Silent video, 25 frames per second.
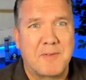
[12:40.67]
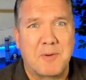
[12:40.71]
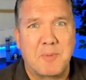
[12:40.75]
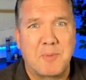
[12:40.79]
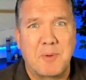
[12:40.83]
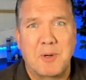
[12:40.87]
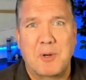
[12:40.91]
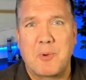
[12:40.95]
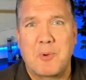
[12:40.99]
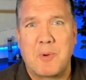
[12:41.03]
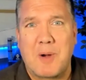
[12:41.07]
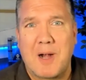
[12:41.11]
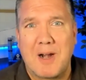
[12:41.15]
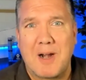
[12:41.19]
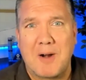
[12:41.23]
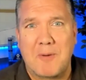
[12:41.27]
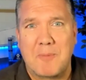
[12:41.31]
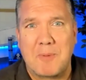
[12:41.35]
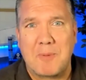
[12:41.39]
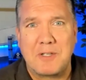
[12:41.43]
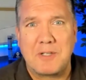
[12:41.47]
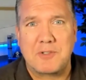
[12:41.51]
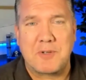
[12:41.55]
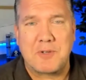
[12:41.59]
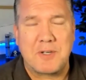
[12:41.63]
require
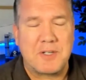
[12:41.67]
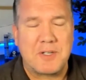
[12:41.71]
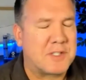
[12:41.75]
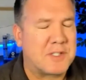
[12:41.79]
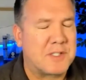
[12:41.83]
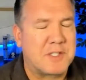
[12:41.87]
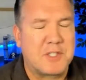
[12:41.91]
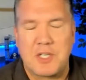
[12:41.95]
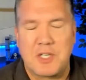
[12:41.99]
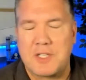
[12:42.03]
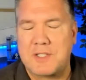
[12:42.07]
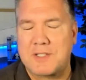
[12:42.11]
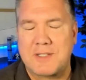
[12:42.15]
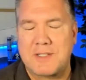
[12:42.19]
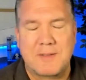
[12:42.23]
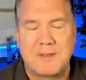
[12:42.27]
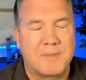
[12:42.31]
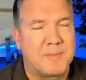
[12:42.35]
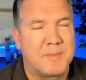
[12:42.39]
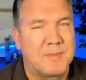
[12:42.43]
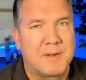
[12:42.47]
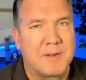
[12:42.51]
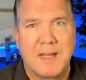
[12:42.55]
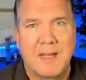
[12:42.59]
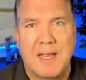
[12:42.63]
registry. Just
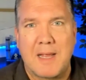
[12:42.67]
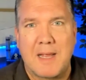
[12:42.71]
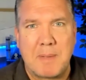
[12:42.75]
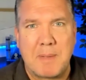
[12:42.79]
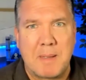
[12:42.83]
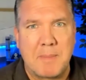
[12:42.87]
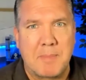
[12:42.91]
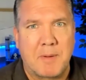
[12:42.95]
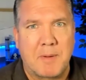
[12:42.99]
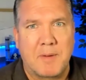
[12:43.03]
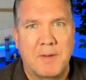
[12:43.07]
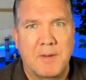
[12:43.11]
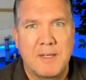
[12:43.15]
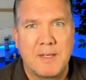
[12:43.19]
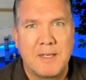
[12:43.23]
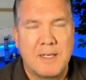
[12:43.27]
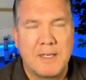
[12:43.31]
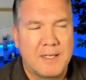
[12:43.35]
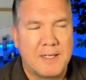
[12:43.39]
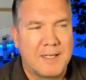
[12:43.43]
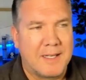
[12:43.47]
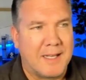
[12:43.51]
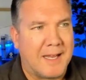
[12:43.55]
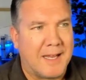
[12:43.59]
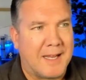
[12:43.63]
let people,
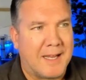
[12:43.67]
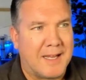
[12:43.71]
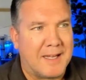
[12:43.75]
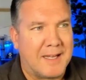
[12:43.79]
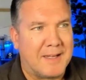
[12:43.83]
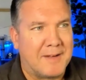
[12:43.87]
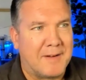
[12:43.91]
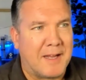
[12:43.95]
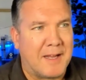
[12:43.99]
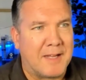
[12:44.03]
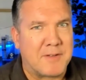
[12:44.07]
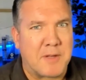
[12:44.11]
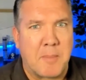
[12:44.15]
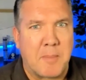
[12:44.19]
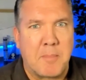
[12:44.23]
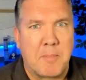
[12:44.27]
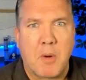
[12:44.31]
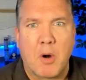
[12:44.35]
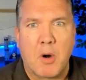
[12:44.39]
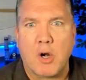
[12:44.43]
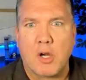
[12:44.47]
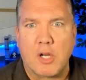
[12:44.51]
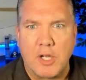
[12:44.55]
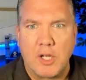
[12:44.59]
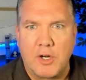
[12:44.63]
as a
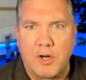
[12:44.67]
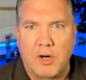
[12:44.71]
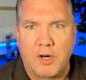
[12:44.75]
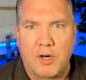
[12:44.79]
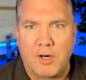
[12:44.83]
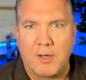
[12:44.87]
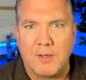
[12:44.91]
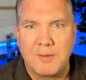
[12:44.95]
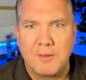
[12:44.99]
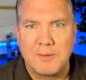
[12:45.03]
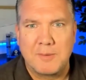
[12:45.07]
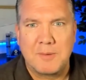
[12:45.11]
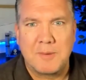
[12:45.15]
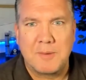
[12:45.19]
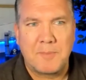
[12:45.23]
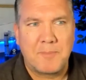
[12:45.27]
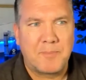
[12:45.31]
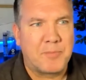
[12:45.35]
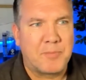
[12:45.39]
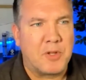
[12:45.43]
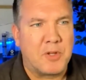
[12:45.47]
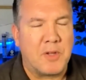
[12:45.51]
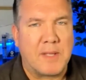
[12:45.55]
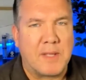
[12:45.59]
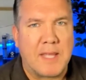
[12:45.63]
marketer,
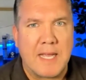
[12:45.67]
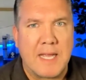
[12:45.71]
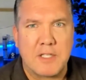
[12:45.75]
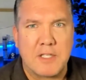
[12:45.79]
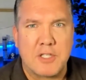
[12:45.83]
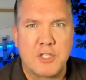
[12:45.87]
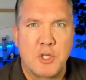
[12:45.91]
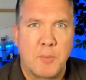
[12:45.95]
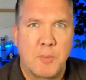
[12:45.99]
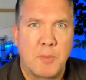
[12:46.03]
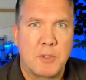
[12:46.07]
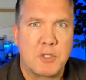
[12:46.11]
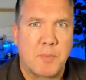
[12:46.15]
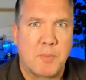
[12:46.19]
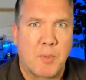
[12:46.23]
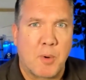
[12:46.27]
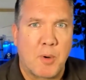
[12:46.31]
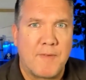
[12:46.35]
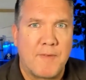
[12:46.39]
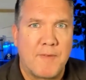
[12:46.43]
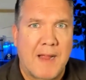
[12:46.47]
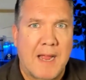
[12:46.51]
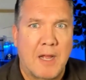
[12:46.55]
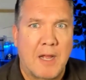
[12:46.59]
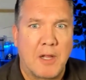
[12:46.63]
you get so much
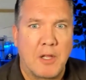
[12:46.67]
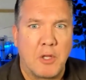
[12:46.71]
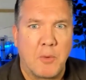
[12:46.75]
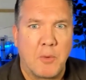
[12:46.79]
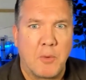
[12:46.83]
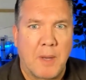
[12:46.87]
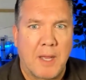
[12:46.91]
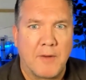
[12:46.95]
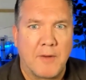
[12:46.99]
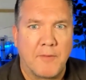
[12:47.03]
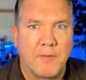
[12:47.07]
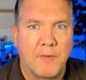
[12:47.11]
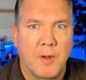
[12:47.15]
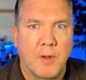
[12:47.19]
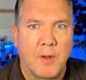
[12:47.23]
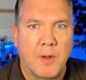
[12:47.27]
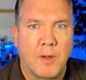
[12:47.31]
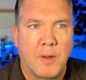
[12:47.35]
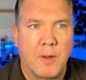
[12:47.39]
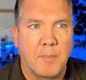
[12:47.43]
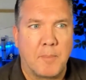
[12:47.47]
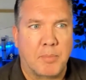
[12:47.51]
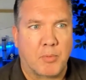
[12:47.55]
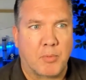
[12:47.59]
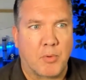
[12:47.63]
more value out of
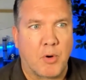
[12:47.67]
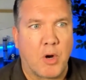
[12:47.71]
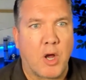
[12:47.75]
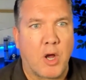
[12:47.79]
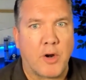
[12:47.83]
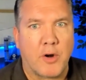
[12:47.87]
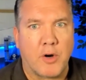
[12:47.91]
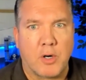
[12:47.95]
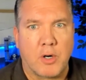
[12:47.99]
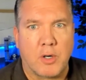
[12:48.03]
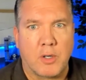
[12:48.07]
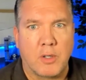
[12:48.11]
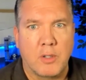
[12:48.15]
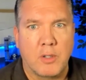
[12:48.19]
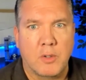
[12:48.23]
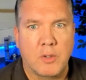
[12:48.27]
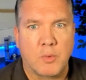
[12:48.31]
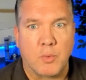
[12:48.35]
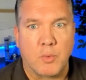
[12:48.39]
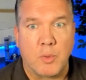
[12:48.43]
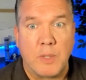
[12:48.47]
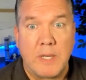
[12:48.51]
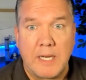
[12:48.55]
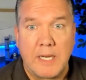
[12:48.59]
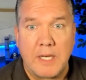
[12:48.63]
a broader
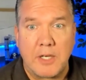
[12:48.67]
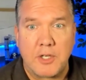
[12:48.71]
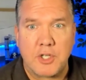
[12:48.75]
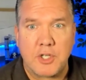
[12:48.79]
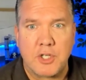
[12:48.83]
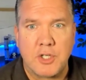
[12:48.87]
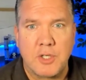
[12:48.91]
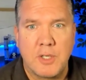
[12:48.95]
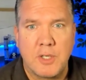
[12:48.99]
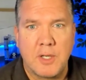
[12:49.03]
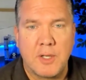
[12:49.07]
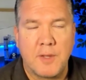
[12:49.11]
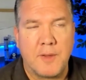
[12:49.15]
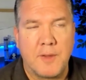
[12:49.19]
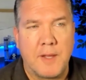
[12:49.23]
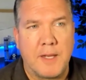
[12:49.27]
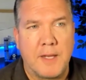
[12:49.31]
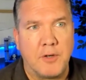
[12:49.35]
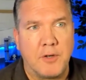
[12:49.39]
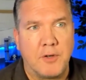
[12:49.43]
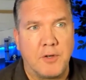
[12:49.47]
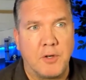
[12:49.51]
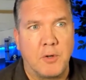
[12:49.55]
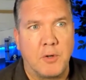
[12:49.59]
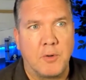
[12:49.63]
reach than
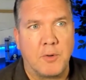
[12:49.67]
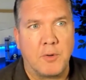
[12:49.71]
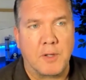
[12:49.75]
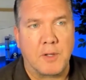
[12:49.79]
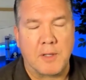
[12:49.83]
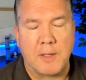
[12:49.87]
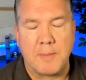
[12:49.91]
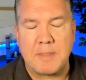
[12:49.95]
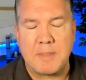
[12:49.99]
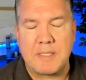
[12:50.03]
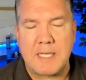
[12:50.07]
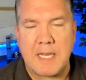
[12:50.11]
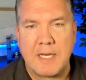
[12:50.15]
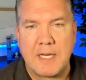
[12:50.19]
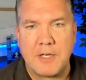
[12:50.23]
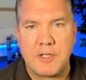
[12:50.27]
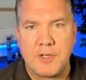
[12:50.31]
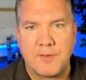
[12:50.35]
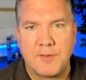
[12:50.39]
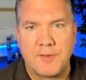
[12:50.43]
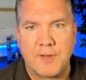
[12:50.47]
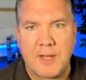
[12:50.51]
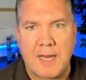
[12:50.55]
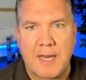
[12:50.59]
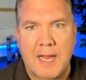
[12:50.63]
you do the
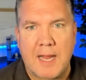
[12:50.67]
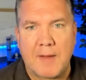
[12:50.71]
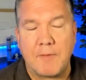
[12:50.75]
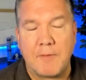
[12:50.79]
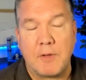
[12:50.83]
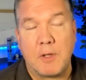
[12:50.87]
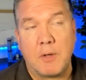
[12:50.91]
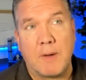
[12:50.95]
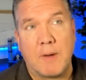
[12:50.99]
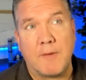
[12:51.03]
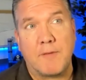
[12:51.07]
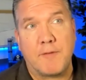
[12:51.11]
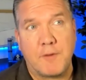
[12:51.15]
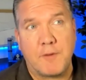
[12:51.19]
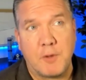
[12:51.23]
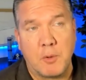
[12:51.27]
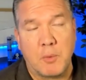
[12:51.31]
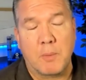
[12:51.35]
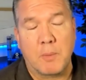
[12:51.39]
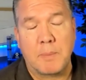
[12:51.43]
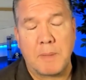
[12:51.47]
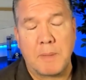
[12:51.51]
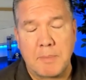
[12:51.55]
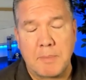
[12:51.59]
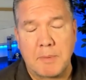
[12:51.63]
limitations that have. You have
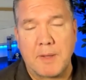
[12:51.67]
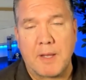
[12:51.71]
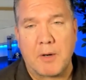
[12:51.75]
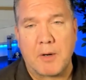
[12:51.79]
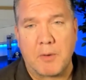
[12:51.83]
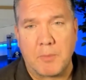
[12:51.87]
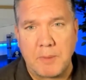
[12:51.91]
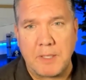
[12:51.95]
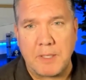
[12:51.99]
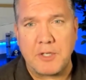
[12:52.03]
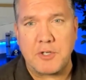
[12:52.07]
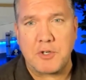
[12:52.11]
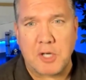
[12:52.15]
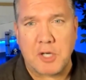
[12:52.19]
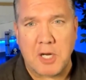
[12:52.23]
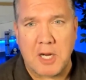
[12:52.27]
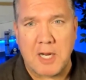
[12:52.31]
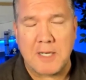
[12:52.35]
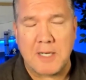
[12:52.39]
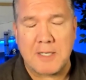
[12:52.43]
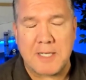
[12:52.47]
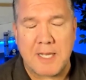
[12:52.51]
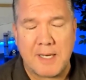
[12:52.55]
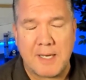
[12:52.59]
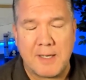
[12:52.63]
fewer people that will read your
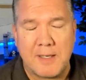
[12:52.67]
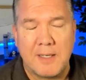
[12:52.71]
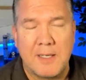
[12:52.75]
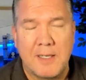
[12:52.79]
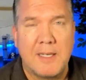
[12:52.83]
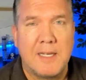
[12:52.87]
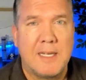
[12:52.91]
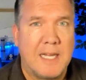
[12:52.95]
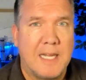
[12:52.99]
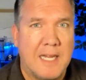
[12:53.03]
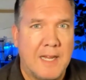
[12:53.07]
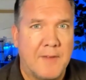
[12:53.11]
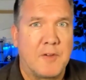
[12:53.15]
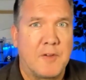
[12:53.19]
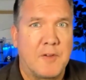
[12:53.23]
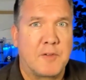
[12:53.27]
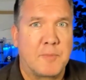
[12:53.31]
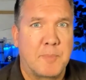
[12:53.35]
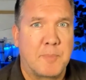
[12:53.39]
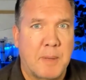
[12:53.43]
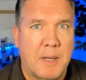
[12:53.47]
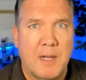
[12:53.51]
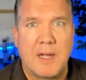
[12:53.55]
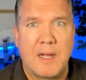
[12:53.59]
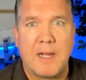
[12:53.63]
content if it's
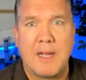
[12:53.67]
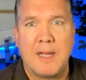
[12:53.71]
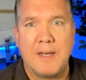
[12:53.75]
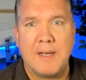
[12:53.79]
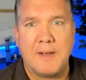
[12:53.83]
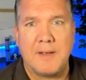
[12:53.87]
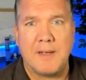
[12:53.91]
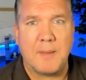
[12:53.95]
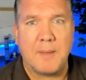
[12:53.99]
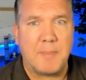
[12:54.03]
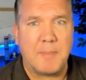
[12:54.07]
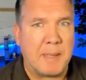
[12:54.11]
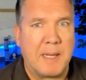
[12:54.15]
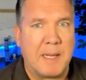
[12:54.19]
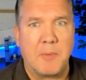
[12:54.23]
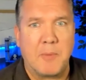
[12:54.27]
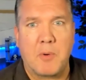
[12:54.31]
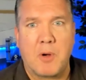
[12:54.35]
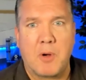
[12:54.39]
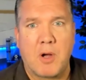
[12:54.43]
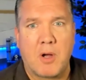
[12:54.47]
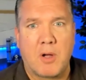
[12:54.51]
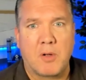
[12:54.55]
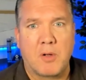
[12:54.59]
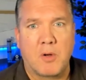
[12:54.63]
behind a
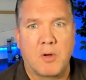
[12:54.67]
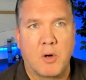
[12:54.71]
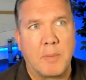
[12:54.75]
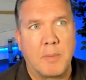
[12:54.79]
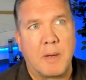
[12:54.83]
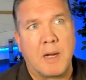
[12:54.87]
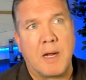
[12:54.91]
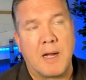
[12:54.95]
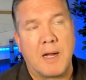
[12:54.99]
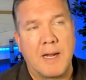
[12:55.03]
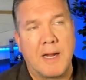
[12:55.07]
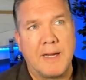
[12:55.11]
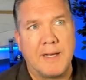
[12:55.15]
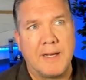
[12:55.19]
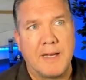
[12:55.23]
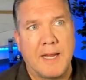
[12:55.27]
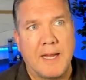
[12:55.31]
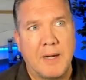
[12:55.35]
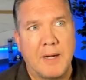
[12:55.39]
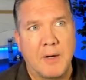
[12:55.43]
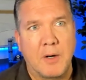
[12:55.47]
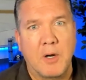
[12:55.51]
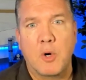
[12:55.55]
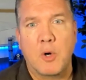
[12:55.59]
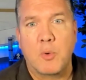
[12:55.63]
paywall or behind
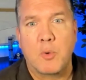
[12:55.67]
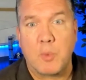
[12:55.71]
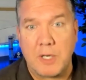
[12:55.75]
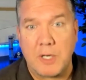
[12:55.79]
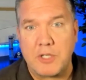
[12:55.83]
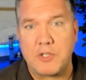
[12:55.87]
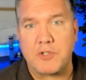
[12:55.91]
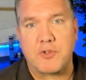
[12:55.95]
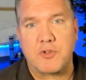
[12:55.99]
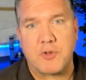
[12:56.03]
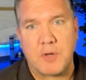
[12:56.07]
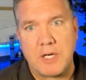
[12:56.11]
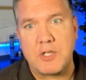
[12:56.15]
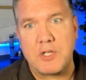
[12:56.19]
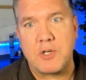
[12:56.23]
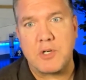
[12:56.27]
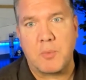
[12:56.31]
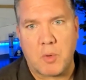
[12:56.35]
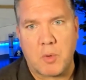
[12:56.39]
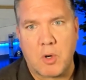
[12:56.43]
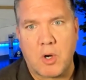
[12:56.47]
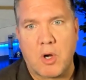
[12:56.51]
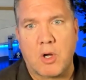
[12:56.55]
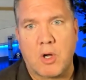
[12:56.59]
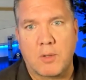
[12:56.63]
a registration
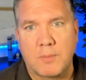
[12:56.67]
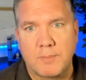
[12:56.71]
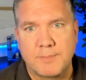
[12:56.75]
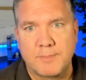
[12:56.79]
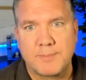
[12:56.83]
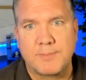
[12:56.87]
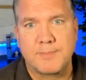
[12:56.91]
wall.